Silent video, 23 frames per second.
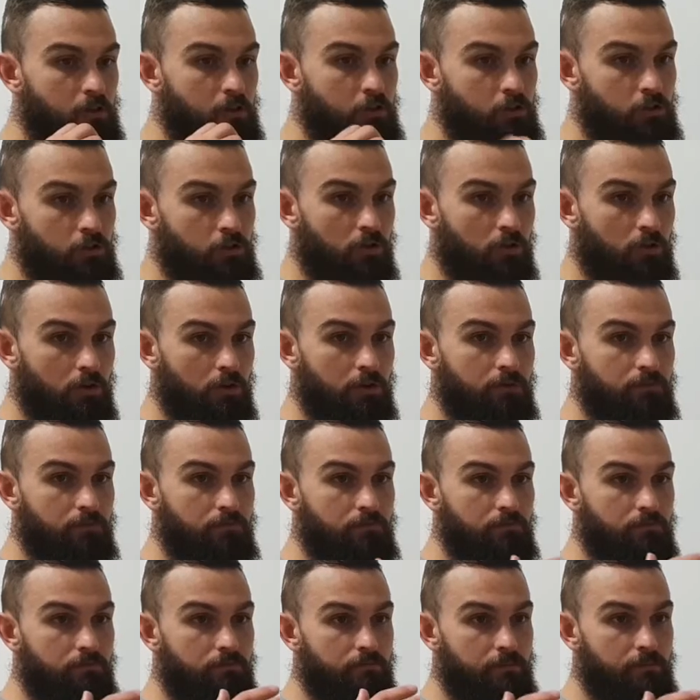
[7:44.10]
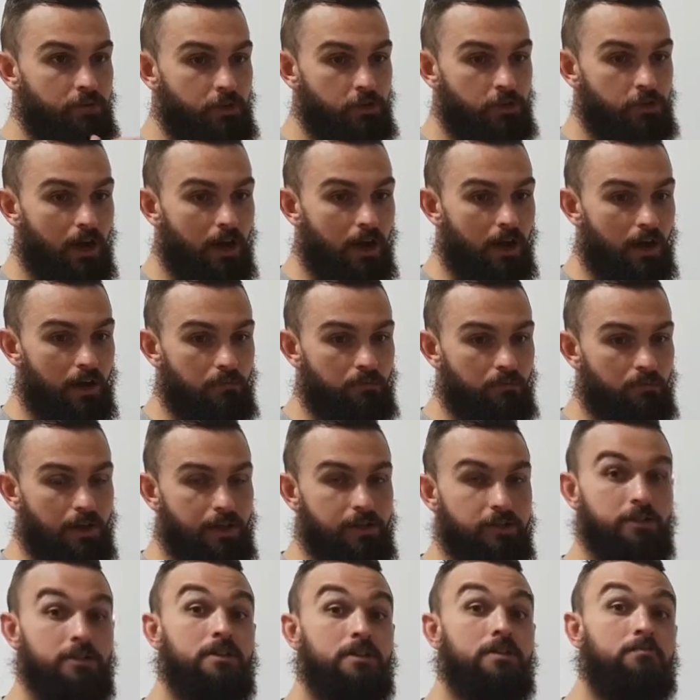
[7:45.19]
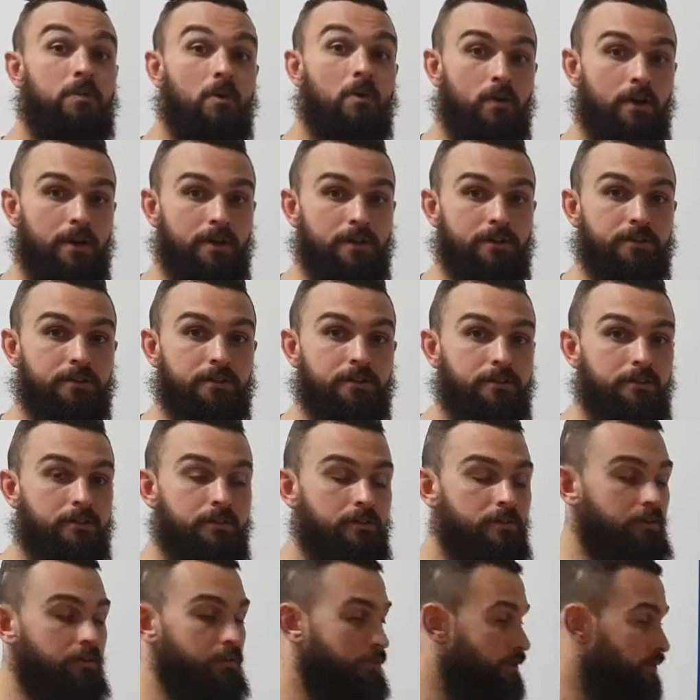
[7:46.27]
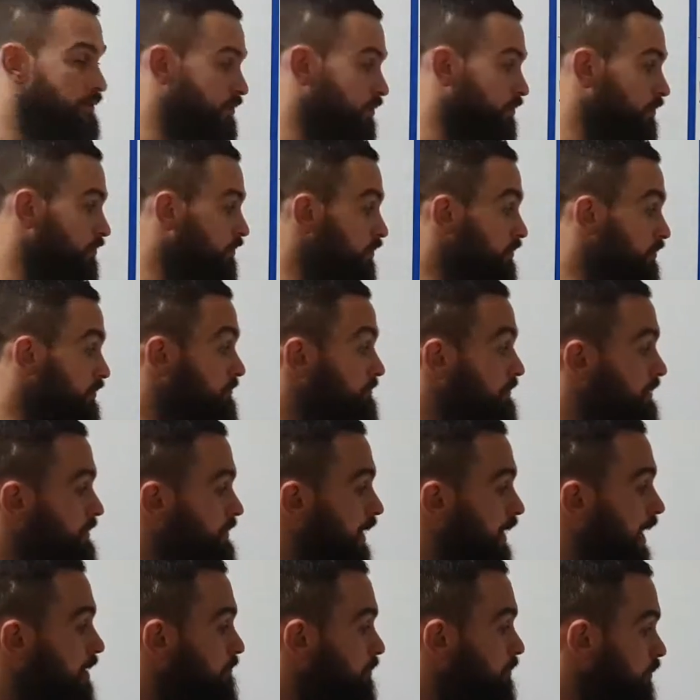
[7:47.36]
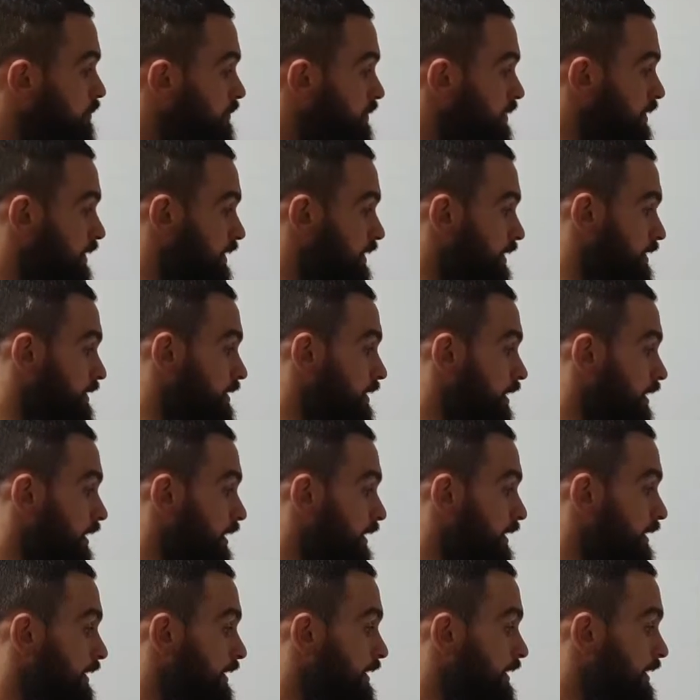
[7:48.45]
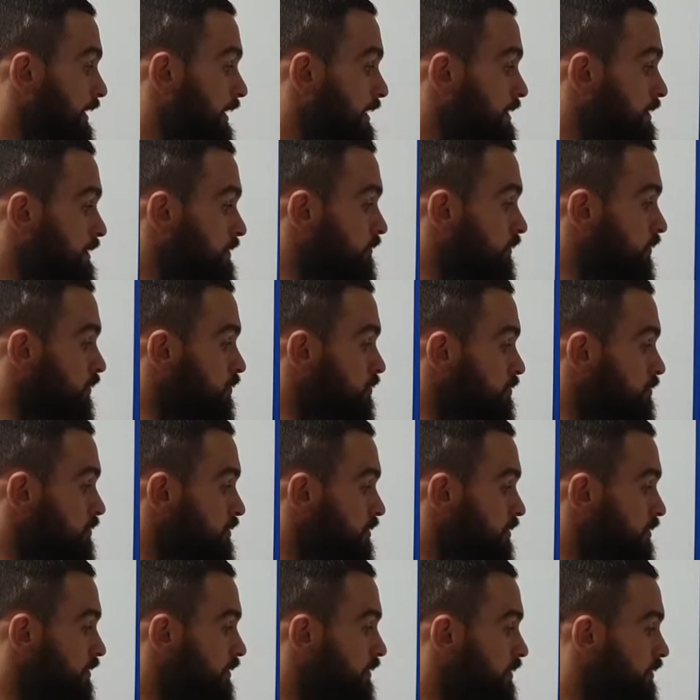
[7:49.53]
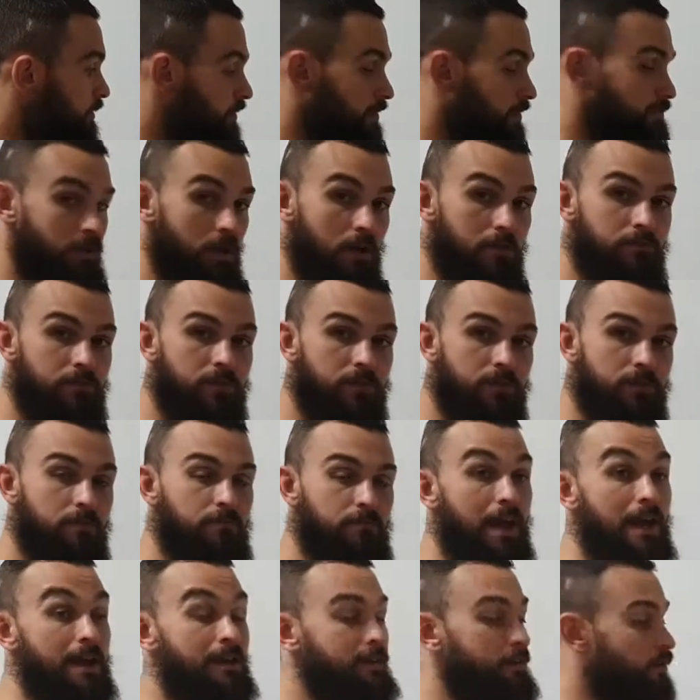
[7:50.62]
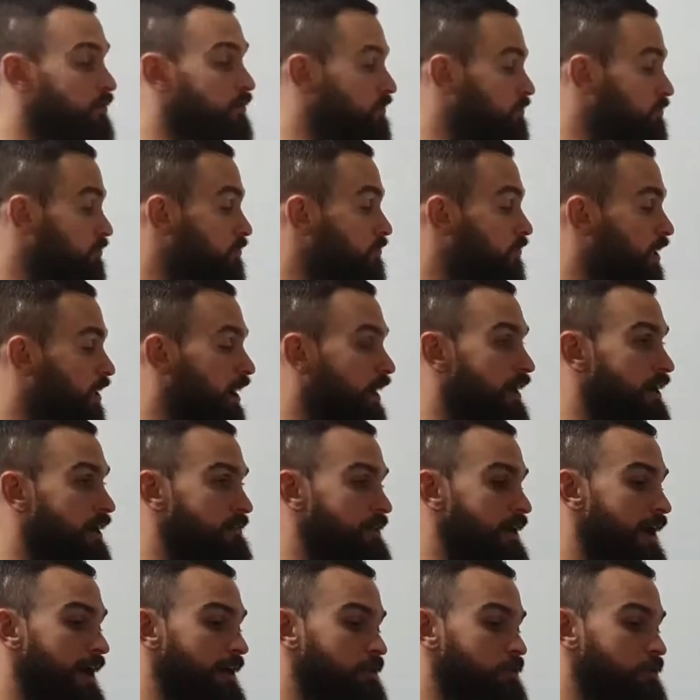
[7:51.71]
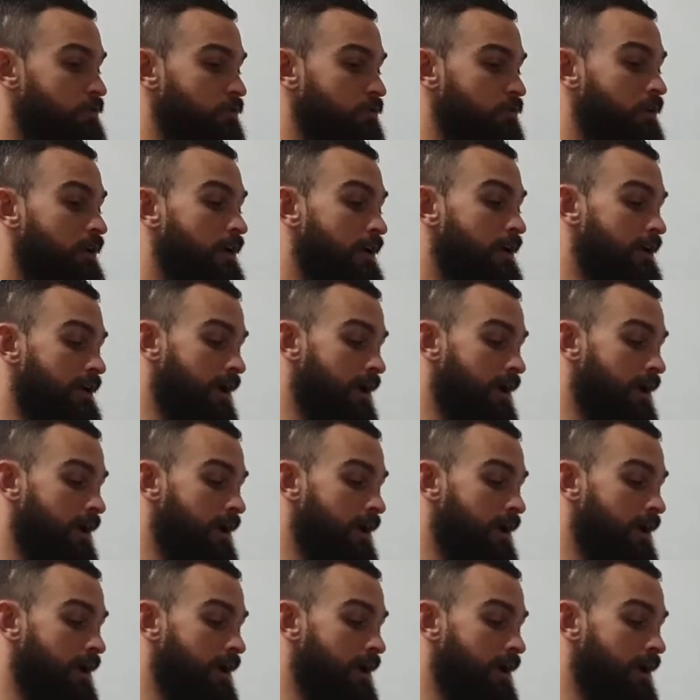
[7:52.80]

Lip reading: short, sharp, and to the point. So we've got some examples here. Intervals, sometimes depending on the actual